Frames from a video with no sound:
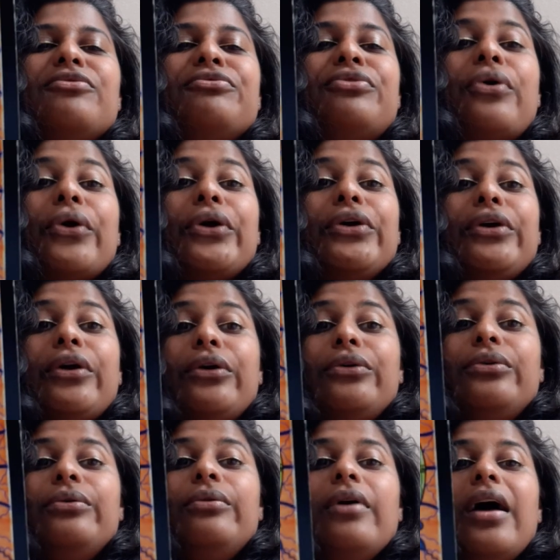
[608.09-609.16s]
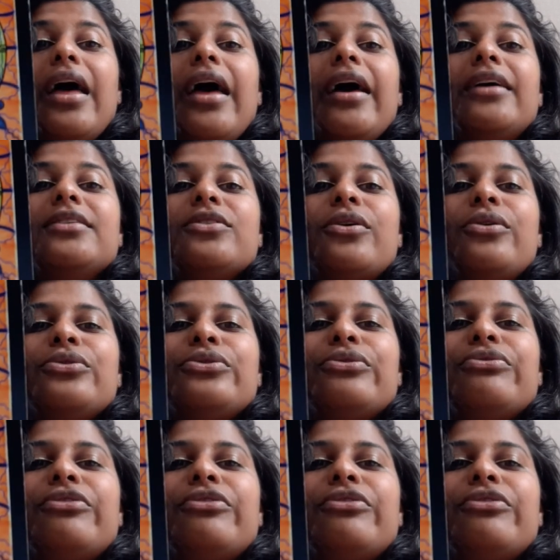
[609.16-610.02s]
for you and also